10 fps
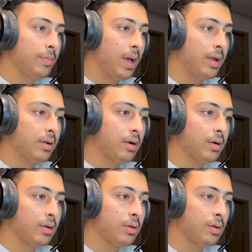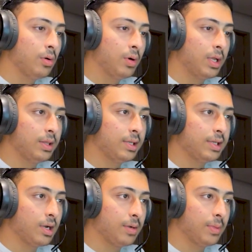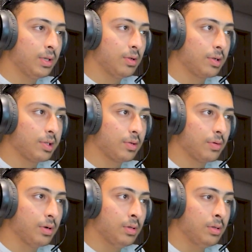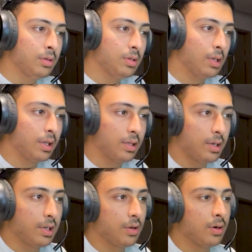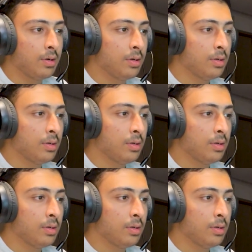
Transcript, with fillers: Parrot Hunt. Okay, the start menu looks good. Like really good.